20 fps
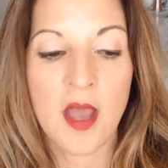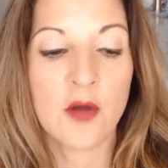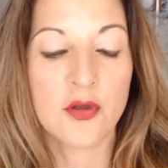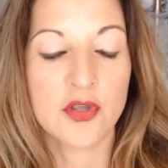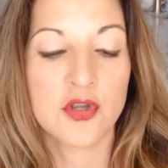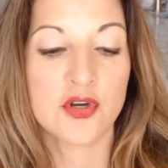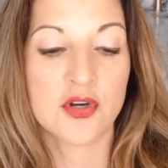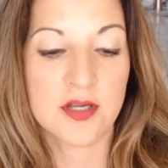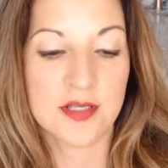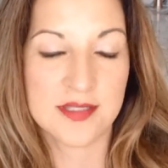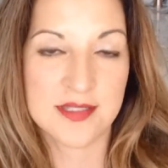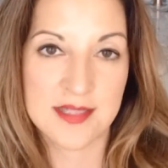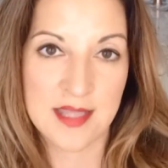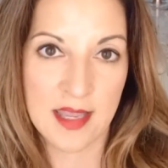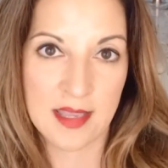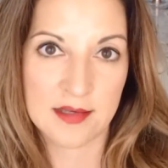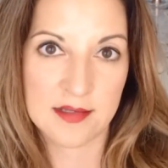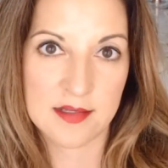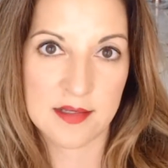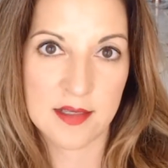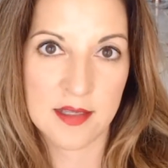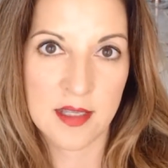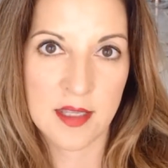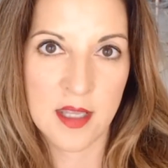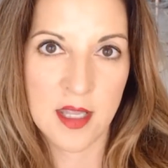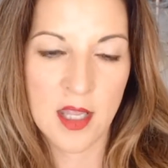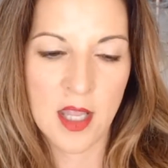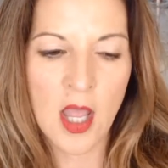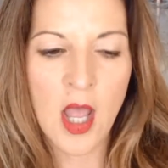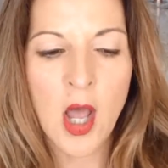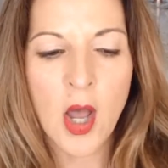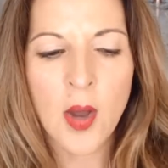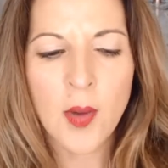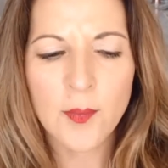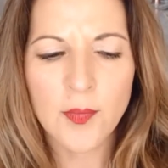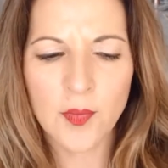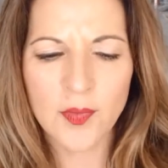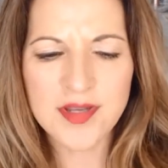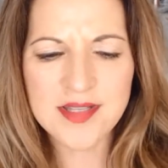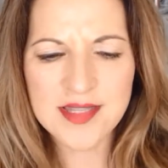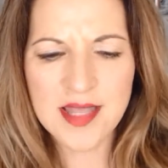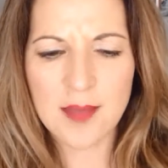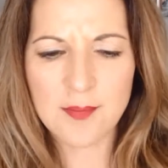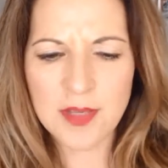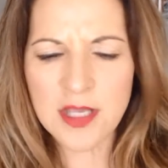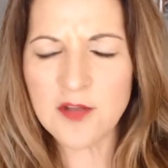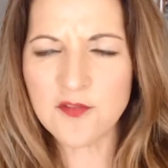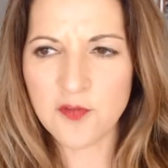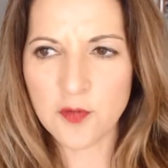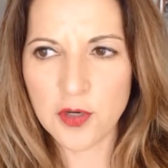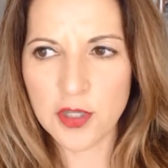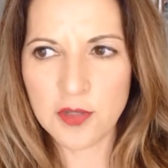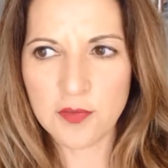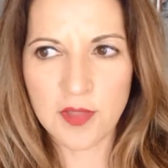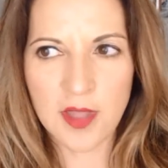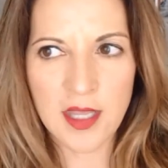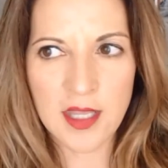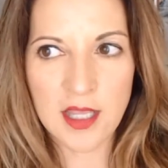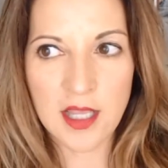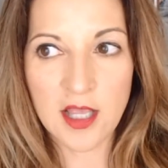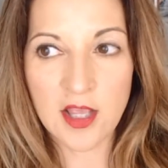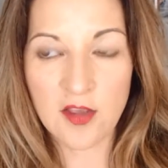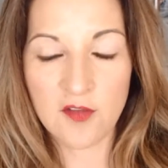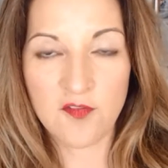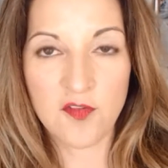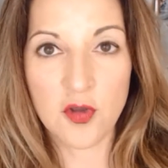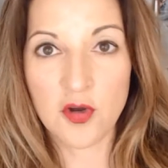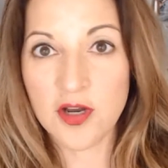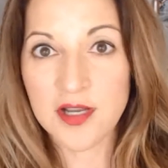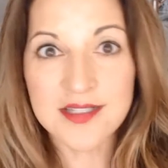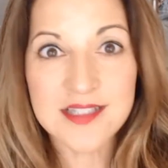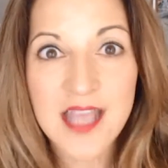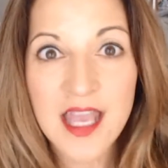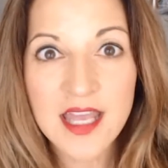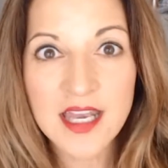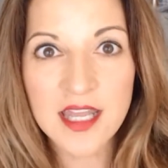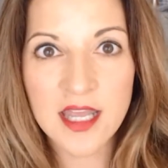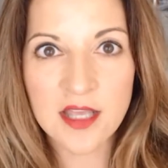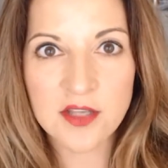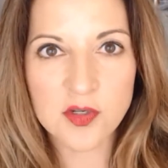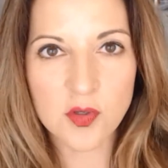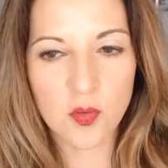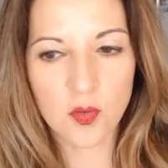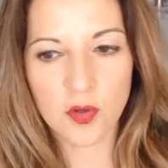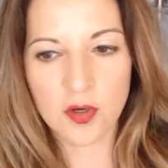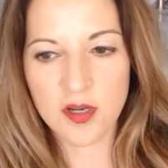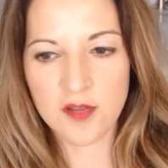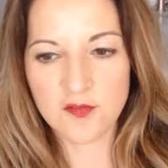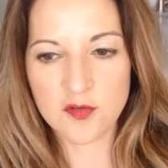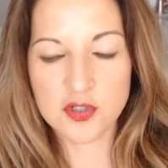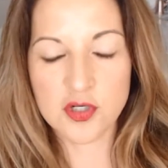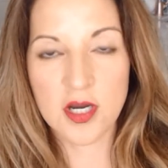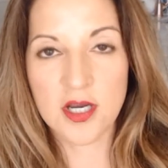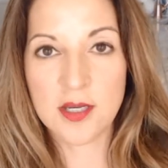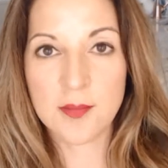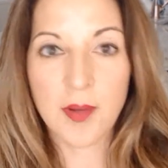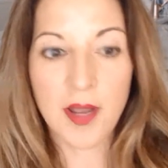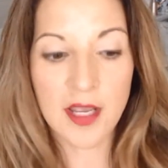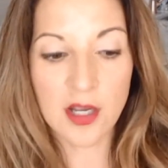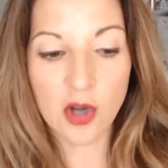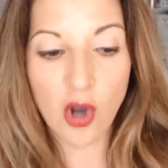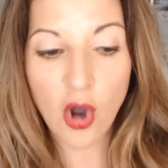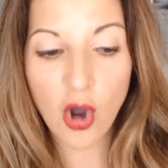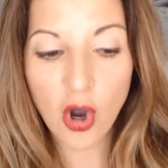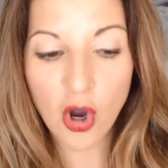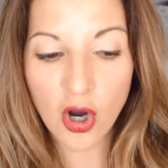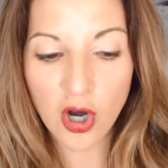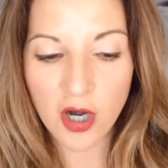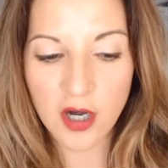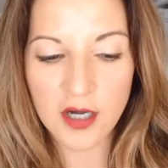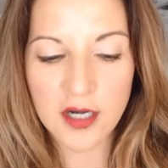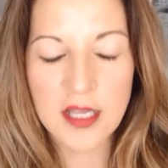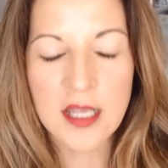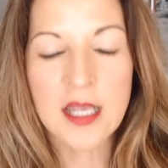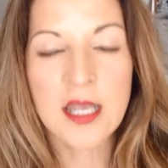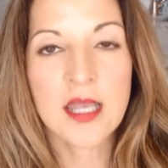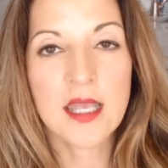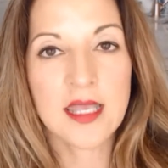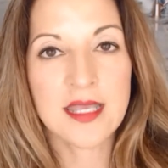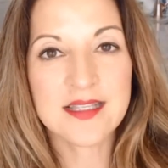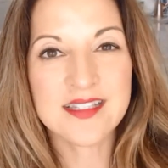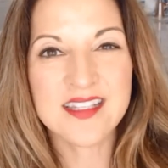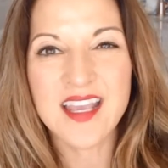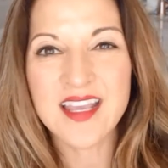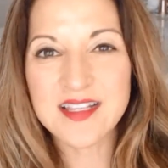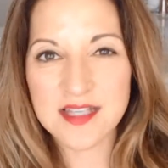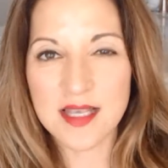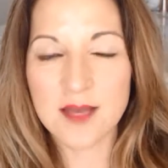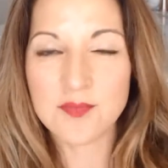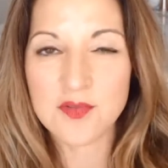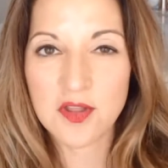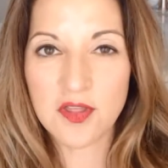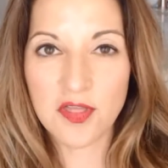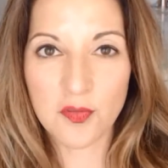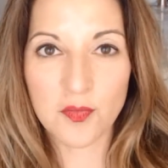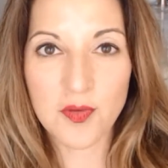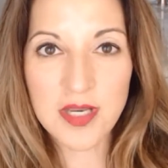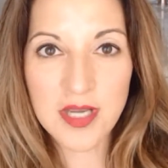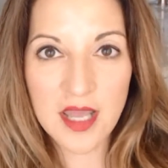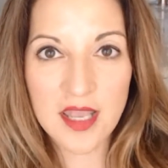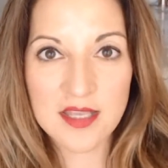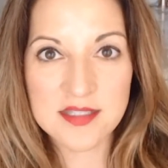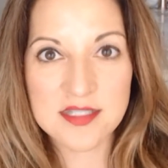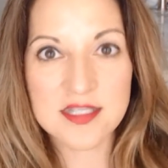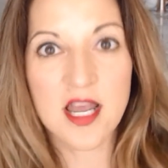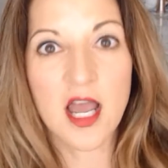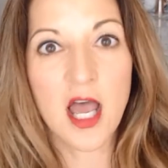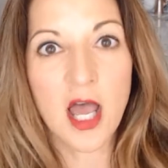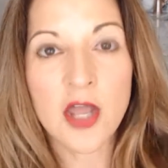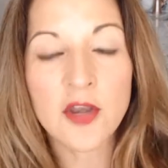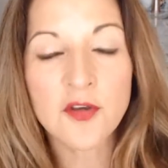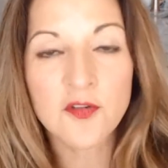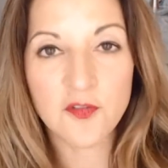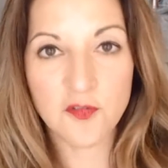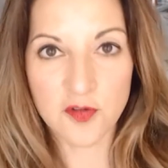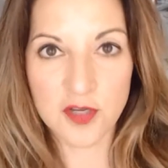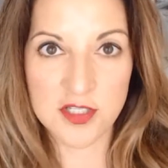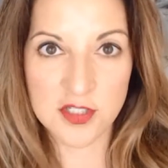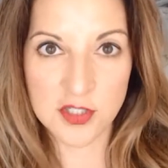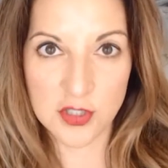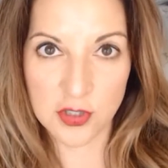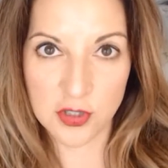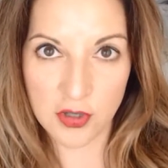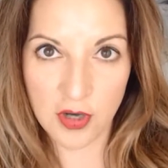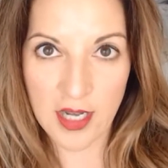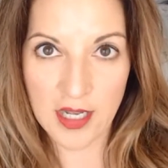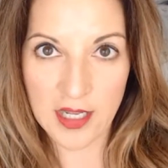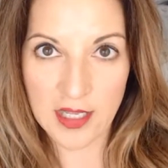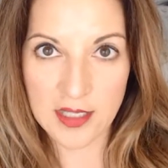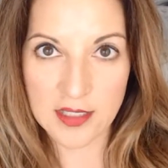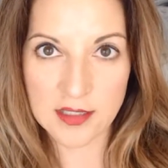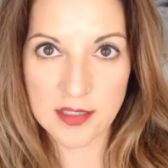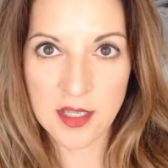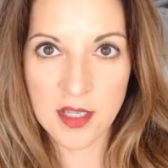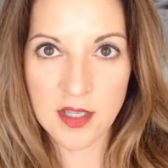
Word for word: without your consent. But what does that mean for you? Like if you're a tenant or if you're trying to buy a car, it takes up to three days to unfreeze your credit.